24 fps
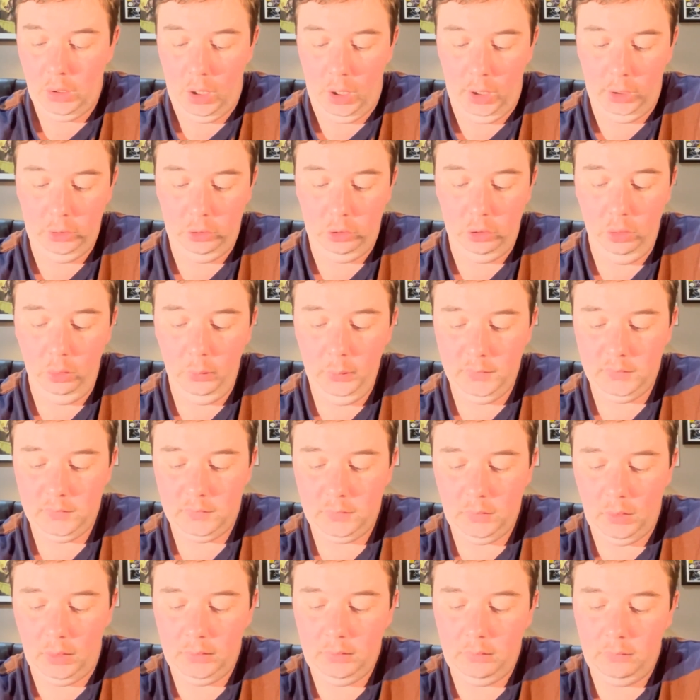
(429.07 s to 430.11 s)
are you
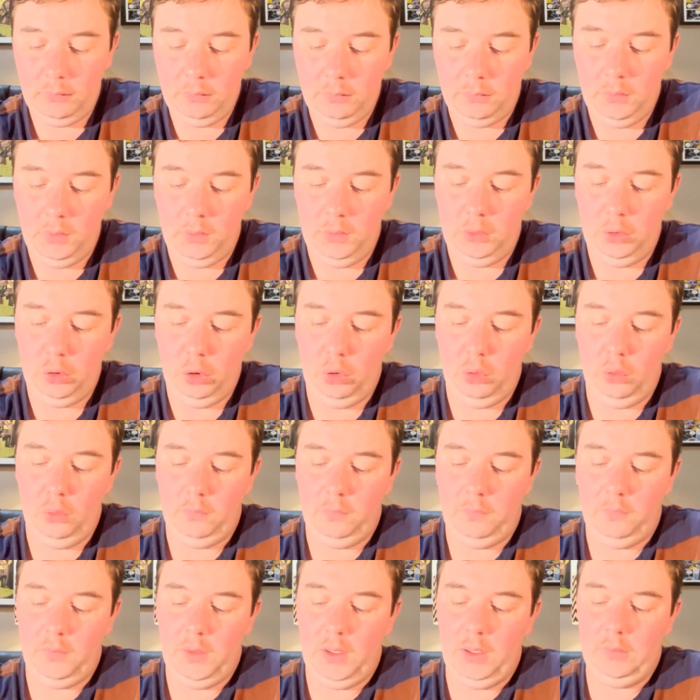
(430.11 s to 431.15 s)
excited for the new
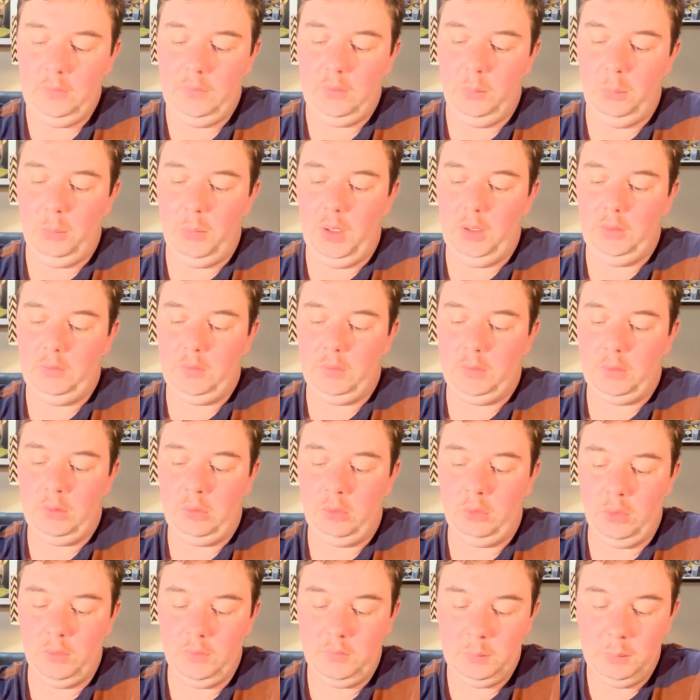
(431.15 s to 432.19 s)
Fantomet
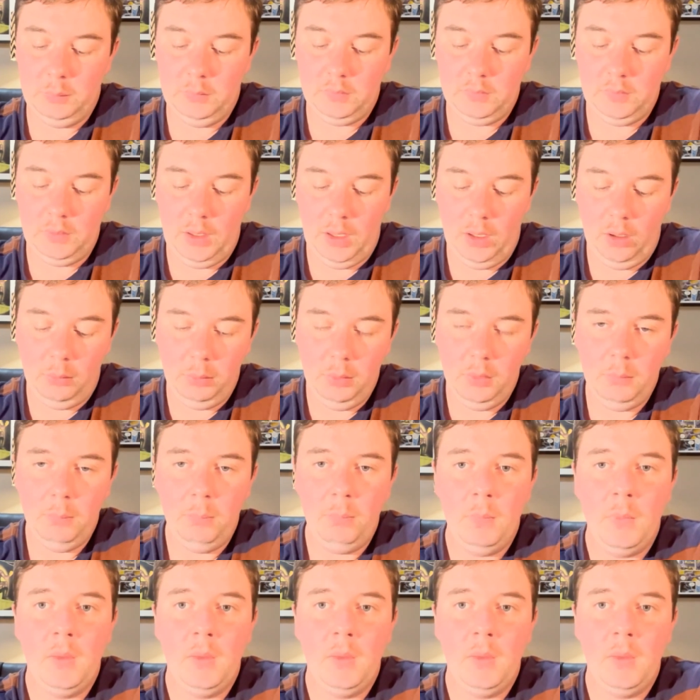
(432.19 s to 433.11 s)
Christmas album?